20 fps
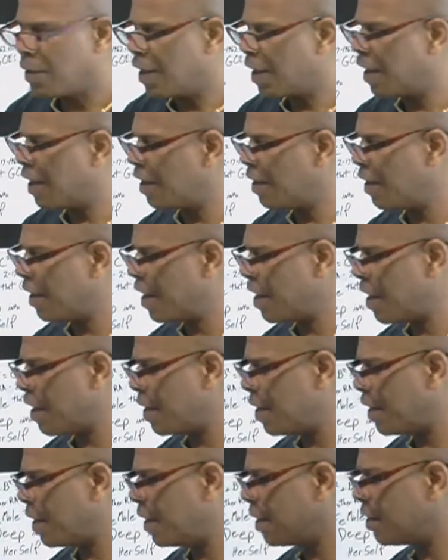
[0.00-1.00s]
And
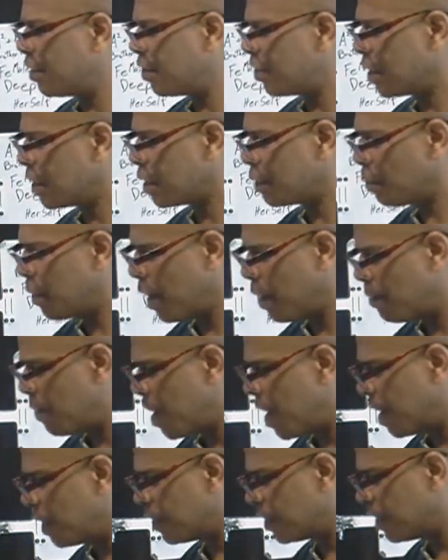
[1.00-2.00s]
then in just my
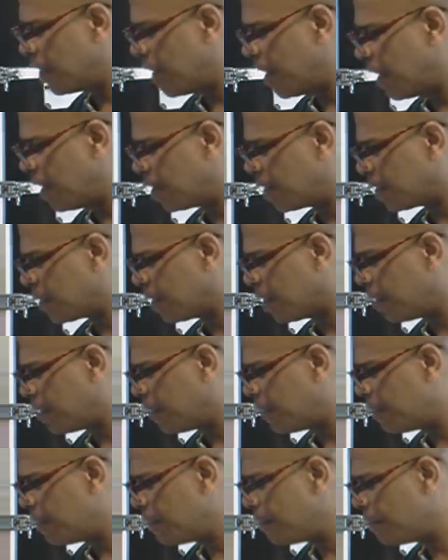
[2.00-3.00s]

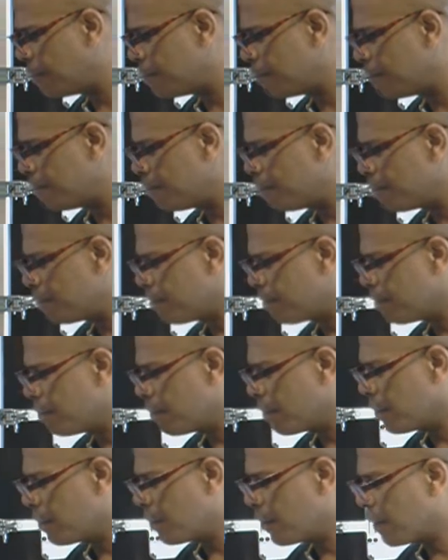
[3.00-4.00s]
imagination,
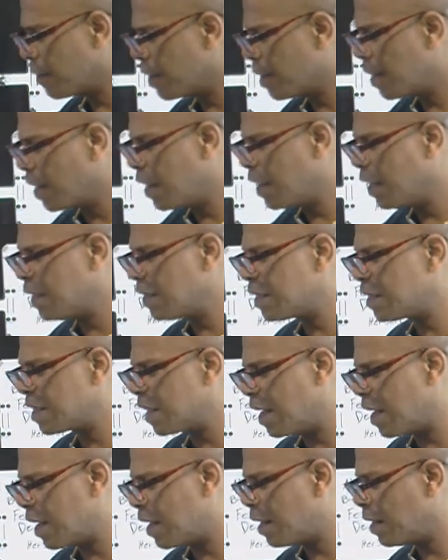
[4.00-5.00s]
he
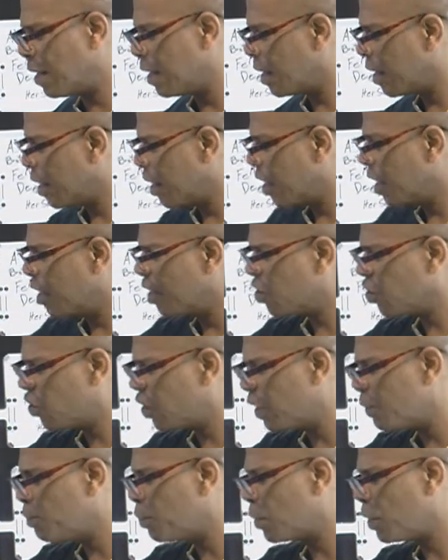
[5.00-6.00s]
said,
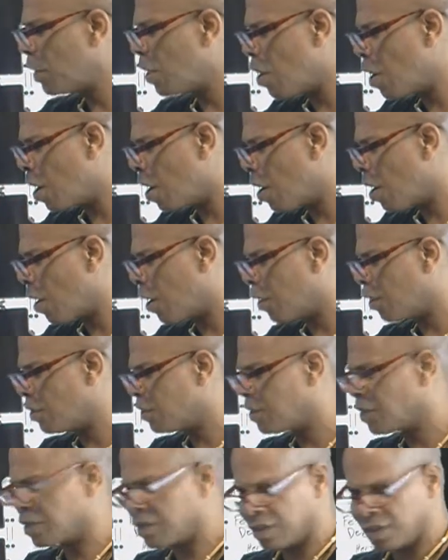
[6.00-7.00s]
she
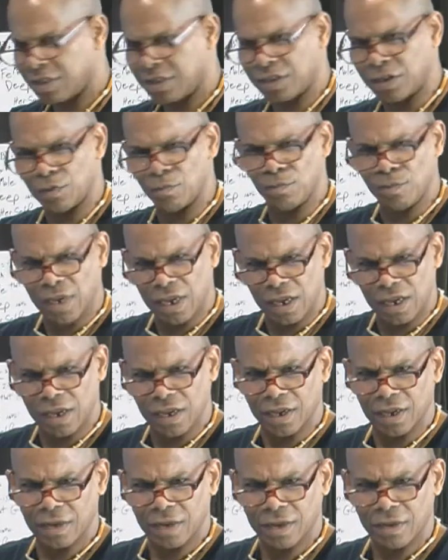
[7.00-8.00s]
belongs to me.